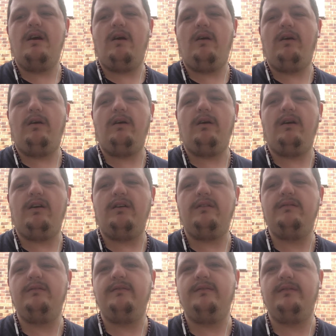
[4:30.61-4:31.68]
or,
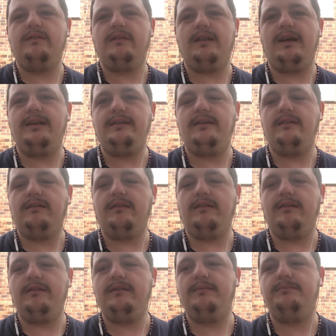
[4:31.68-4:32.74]
like, you
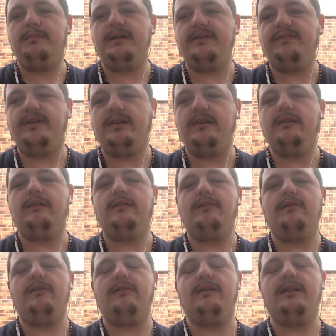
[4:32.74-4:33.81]
know, made a video
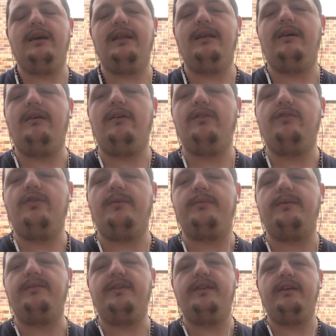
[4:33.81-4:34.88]
or like that, or
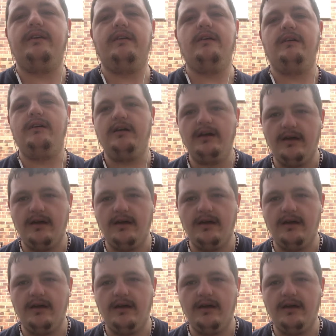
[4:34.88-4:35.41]
dropped a video.